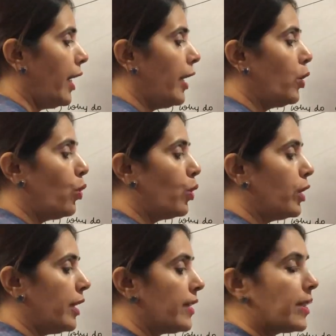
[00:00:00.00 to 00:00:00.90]

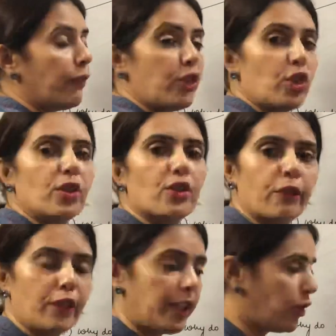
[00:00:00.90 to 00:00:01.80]
anode is deficient
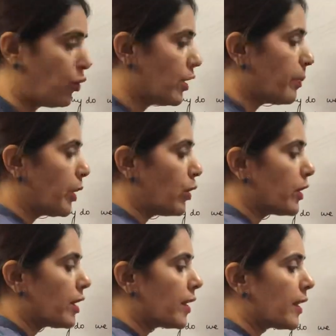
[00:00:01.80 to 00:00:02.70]
of electrons
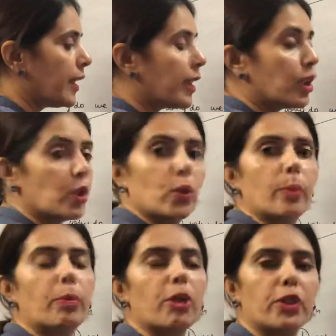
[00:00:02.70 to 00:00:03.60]
because it is connected to
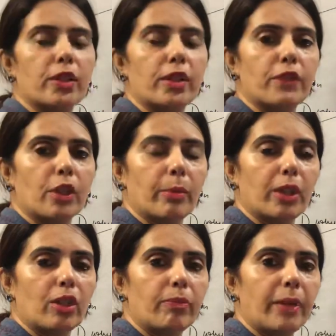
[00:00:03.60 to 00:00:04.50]
the positive
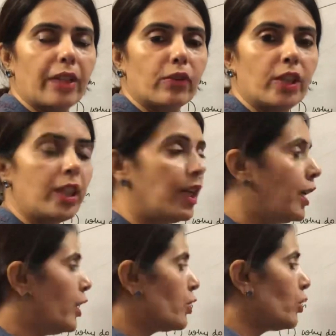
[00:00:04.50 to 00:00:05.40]
terminal of battery.
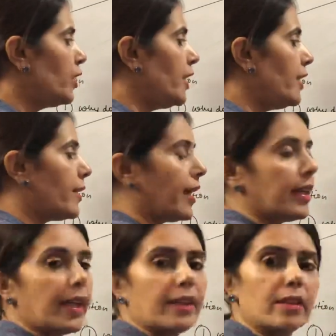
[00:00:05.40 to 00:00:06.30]
So these
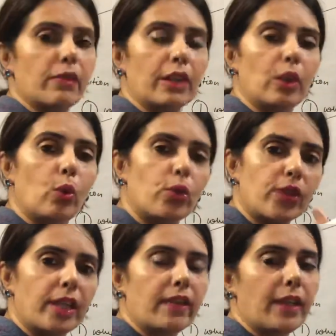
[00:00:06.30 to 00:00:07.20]
anions will
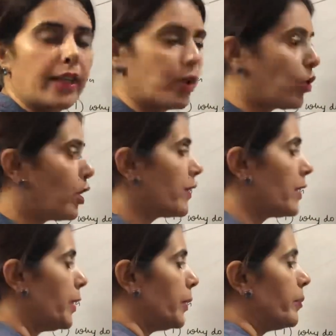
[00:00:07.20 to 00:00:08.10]
lose their electrons
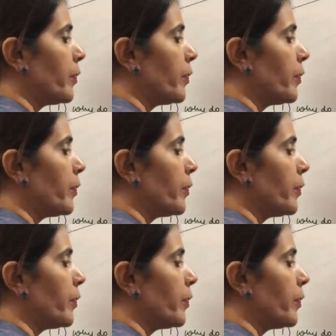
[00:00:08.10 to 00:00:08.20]
here.